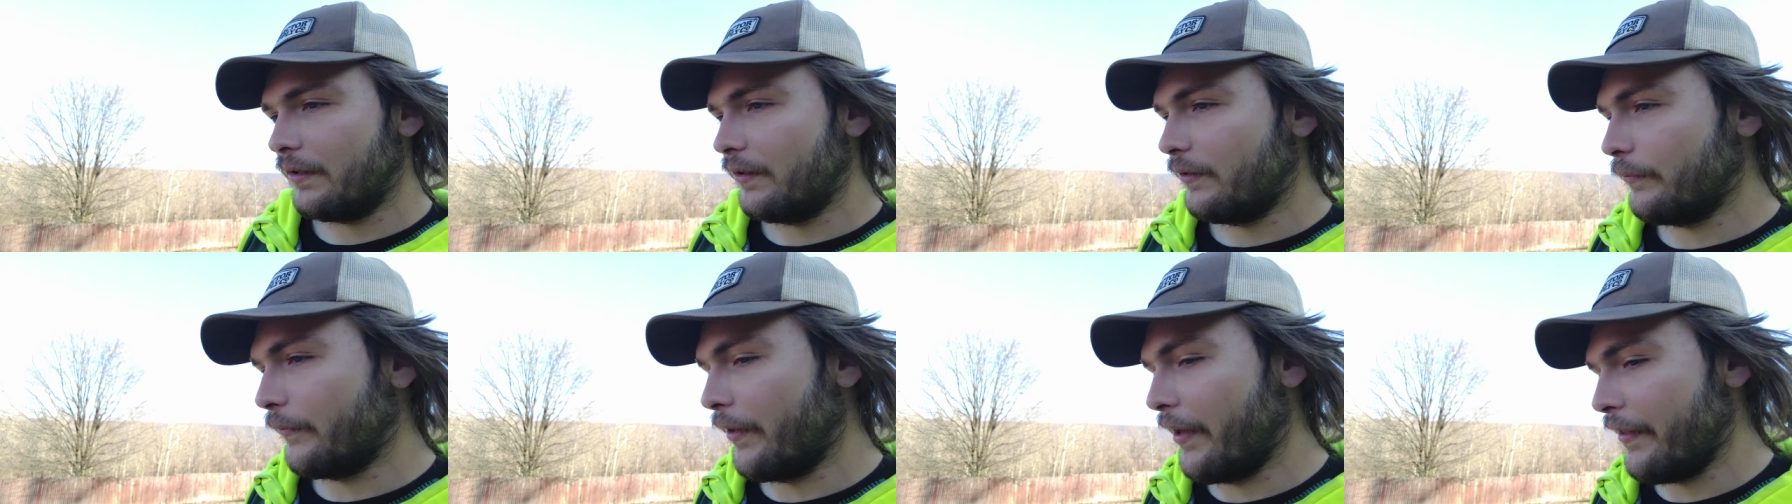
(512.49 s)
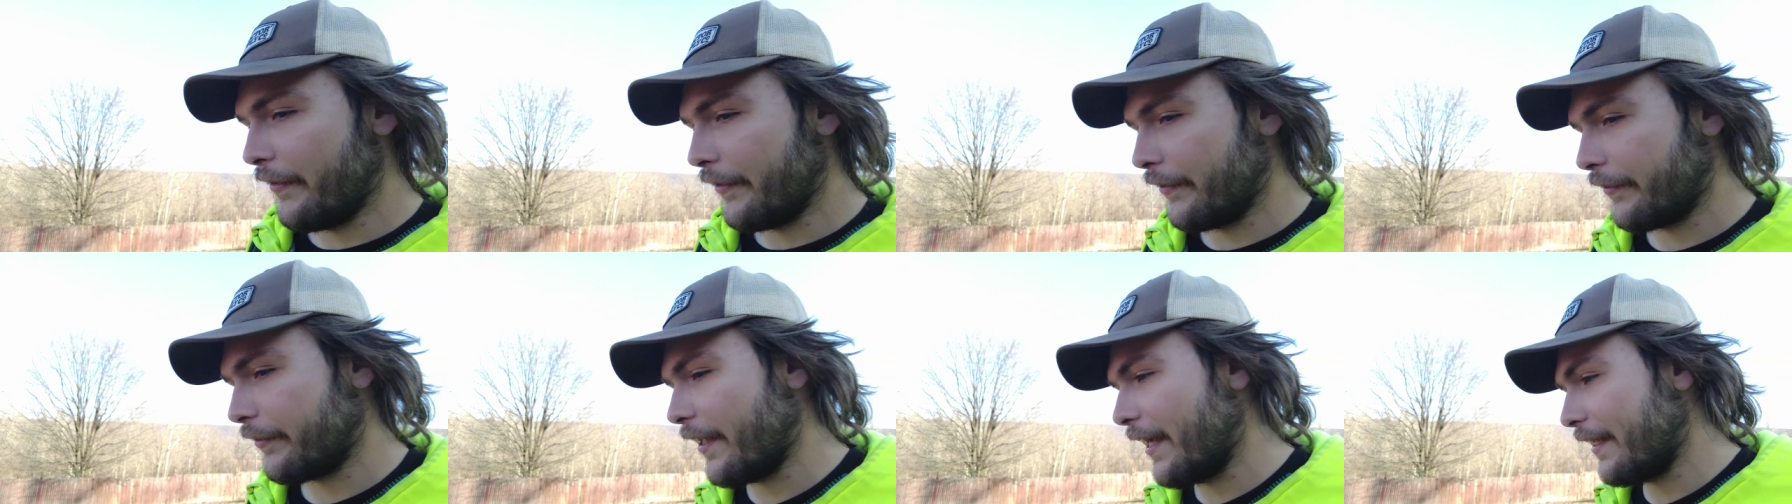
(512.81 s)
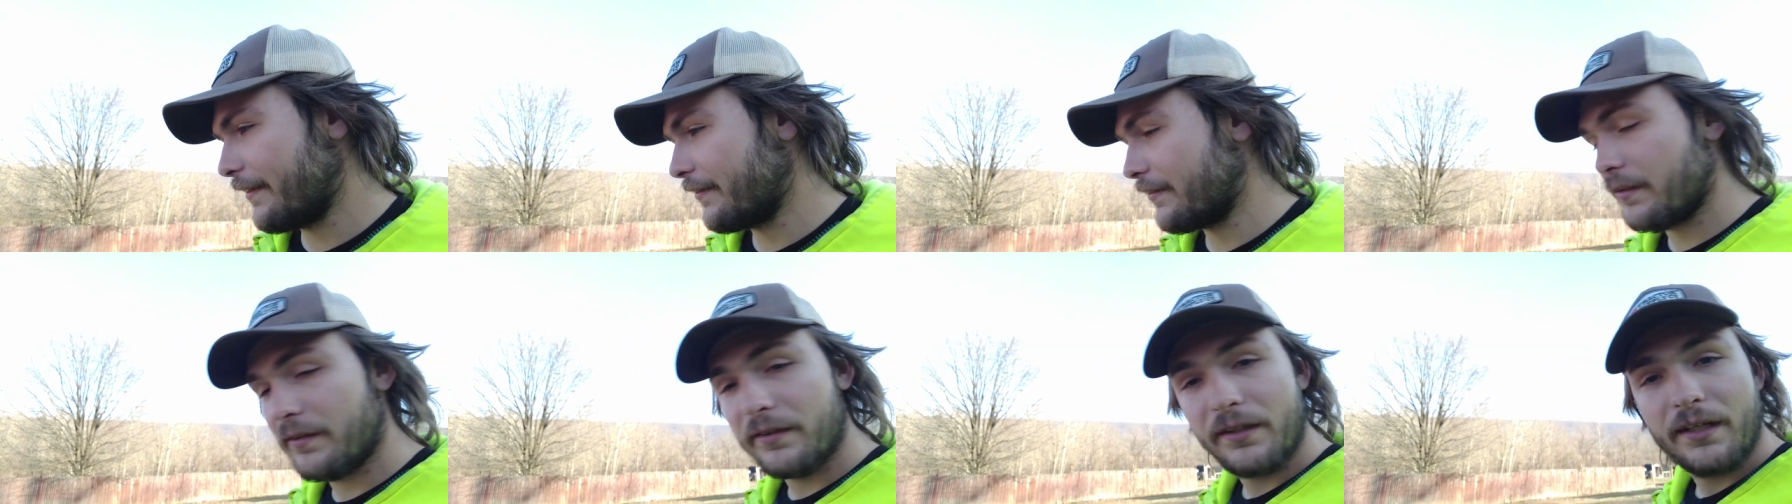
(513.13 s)
Whether
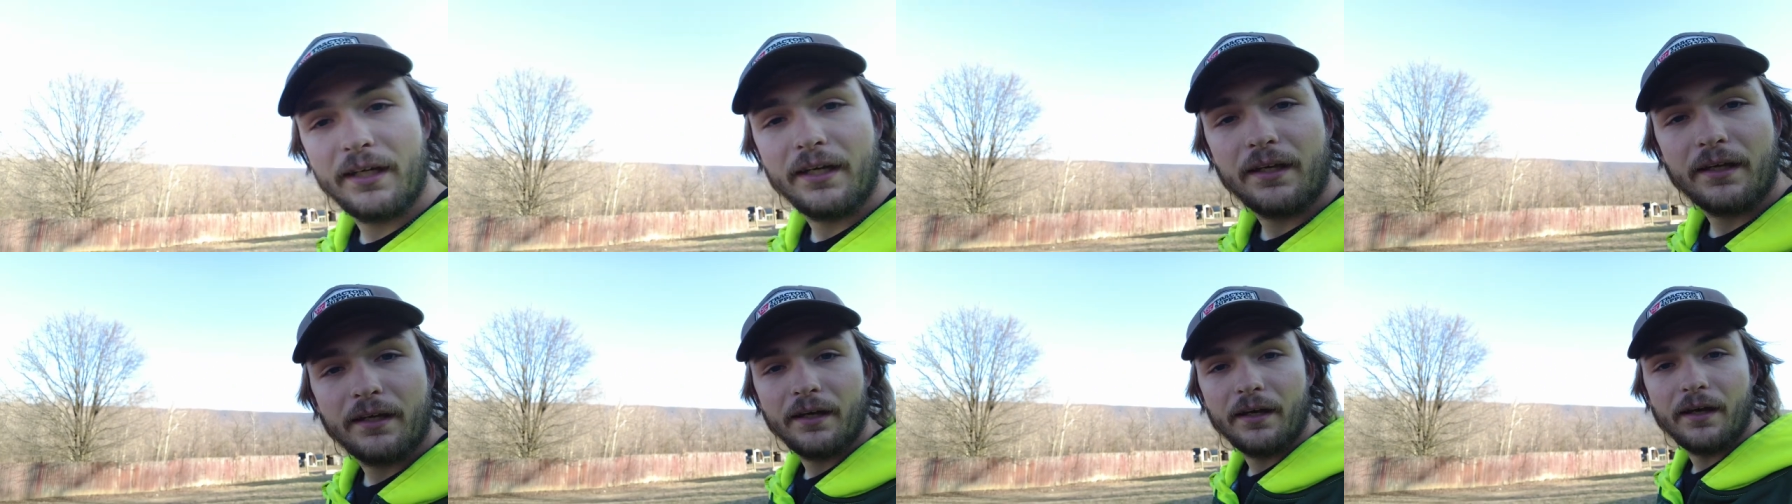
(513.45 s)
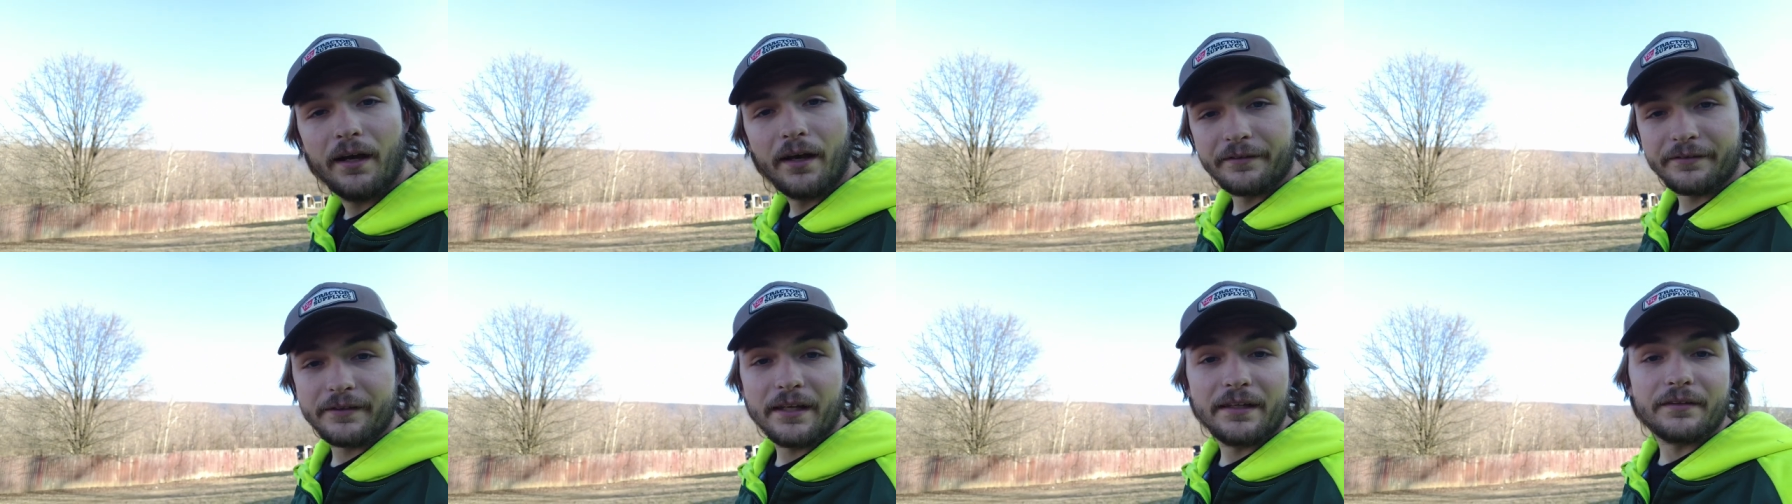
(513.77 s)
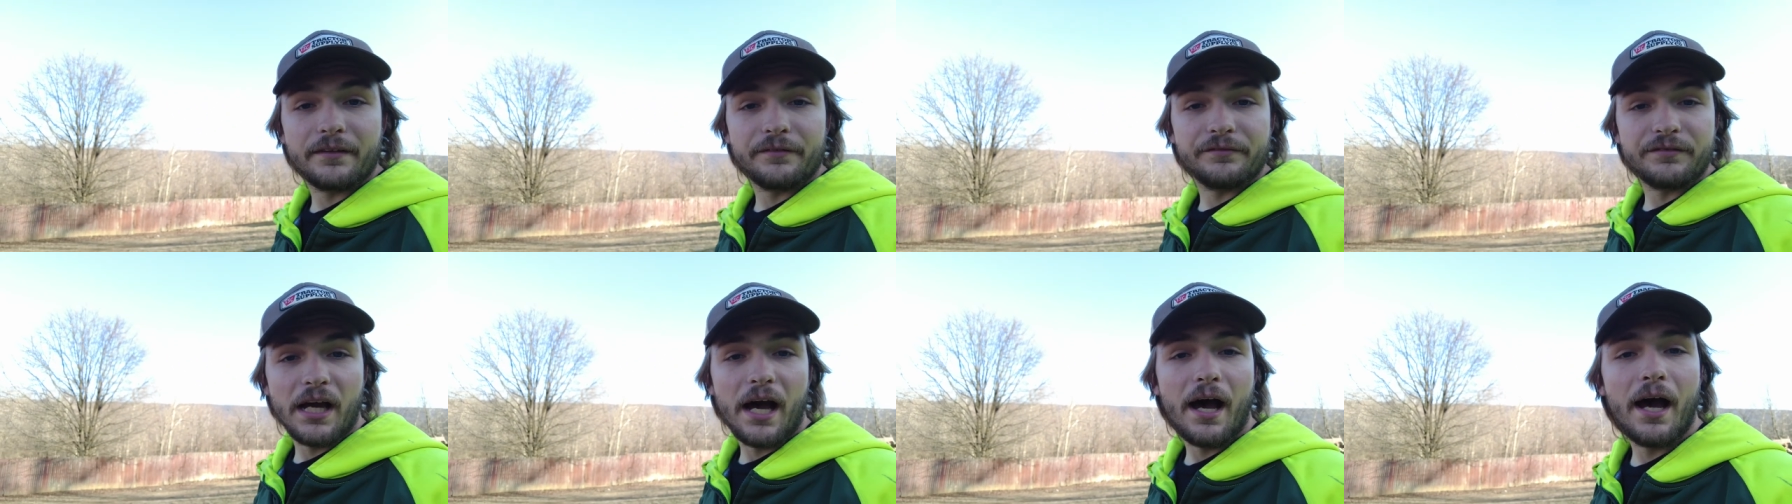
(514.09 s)
that's a sense
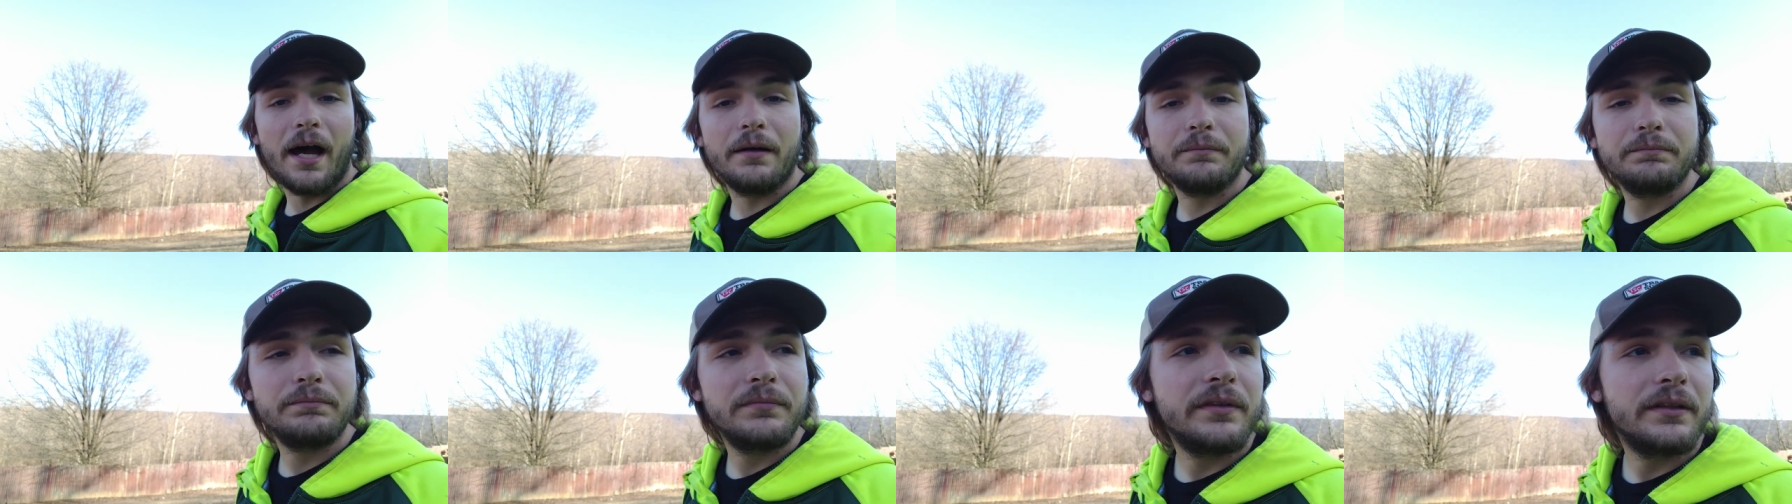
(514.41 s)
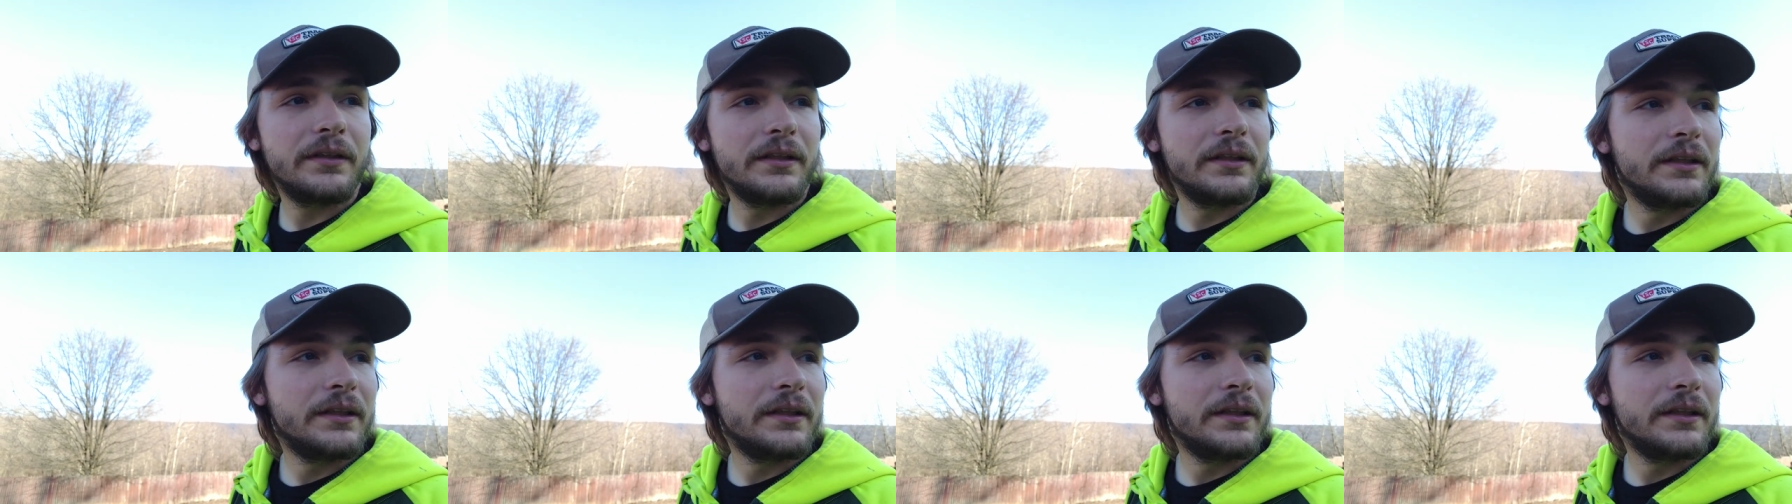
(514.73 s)
of time,